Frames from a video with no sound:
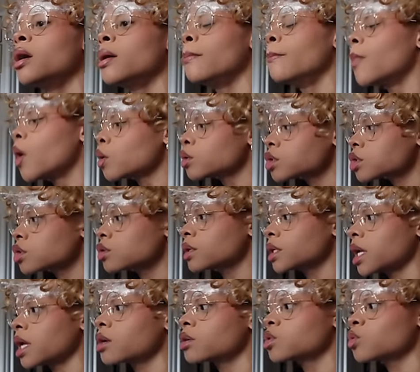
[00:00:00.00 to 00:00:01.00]
Most
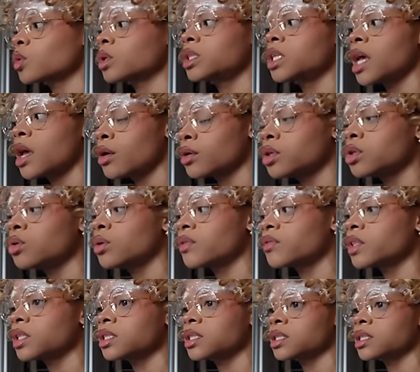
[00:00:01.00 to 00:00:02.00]
creators will tell you
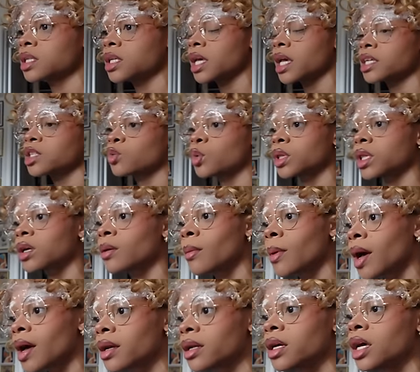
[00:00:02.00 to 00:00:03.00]
if this is the case with their
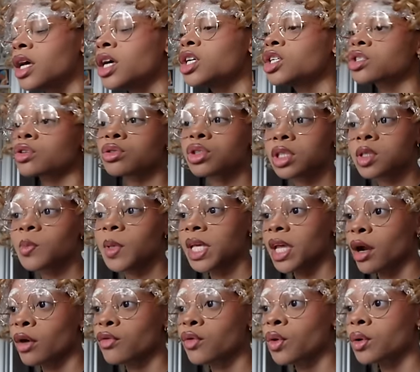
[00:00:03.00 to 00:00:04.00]
mod, so just be
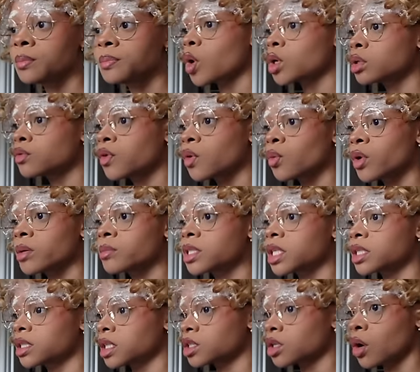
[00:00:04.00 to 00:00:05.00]
careful. Wonderful Whims
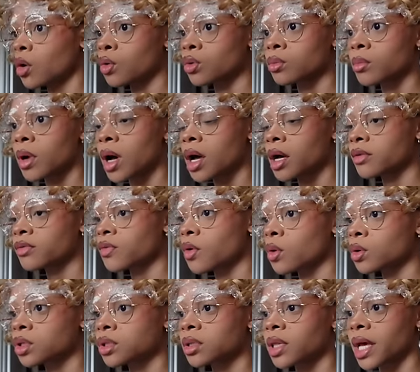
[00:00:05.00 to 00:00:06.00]
is its own mod
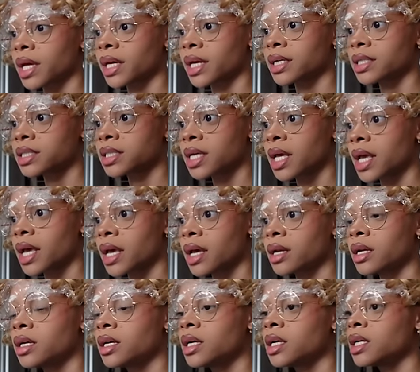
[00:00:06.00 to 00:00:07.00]
folder, like I
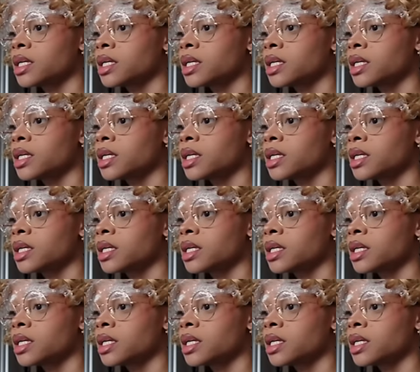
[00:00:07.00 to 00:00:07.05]
said.